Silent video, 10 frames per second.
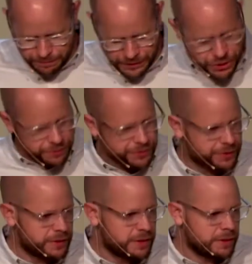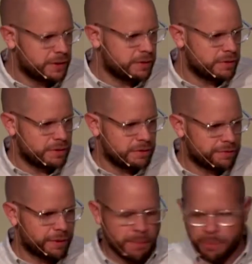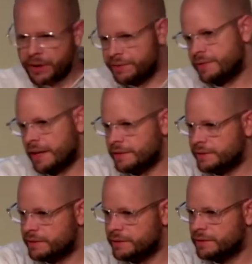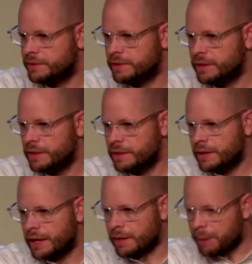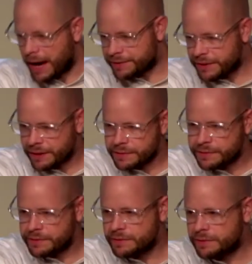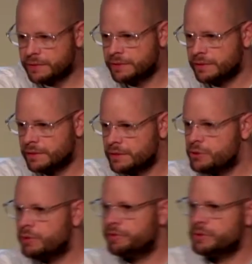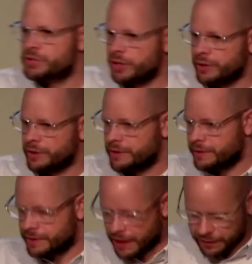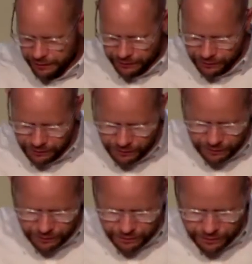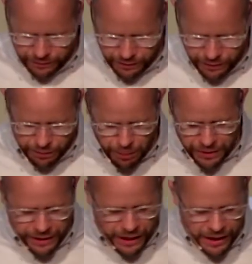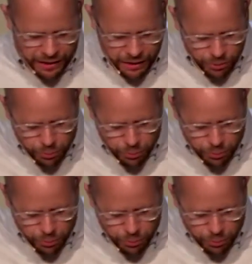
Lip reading: He shifts from a present tense and a past tense to a future tense. The bread that I